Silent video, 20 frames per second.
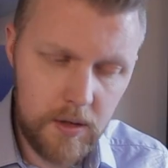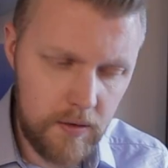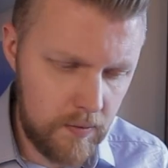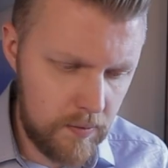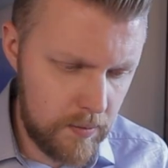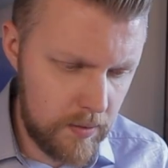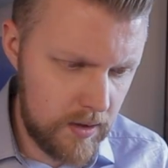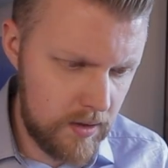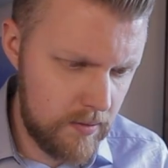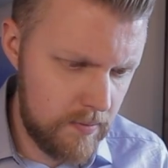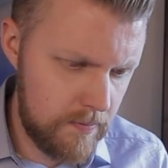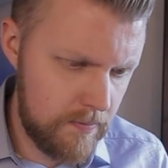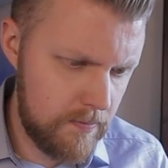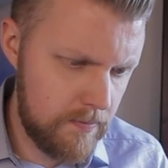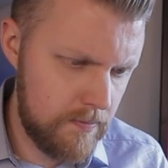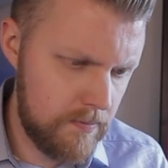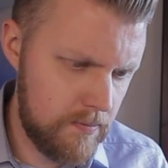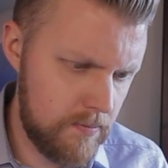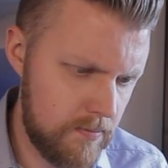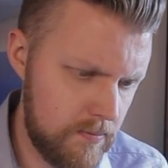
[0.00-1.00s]
this one.
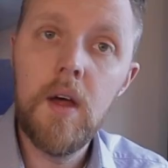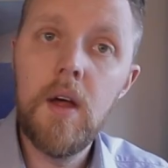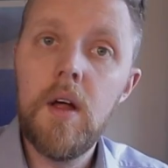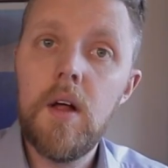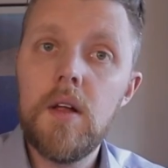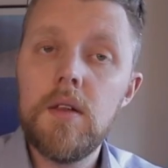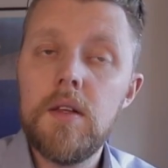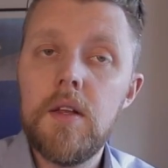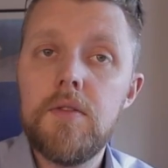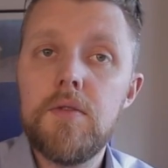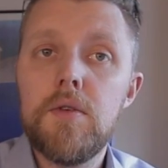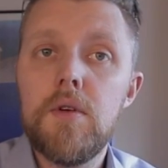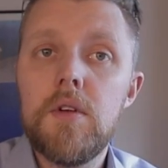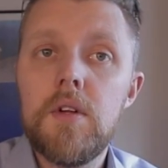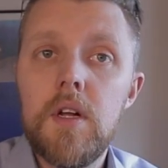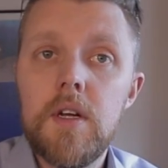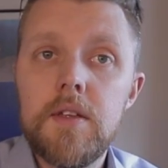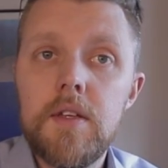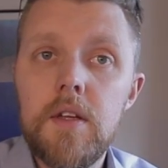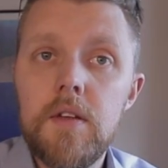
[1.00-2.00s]
Let's do
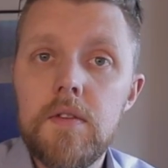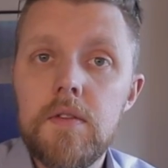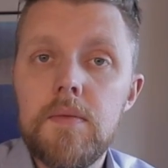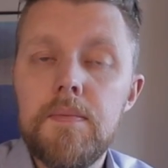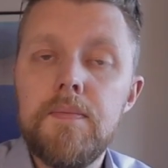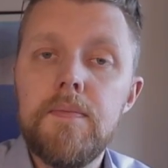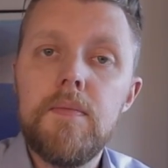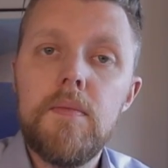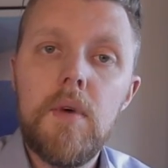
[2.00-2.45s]
it like this.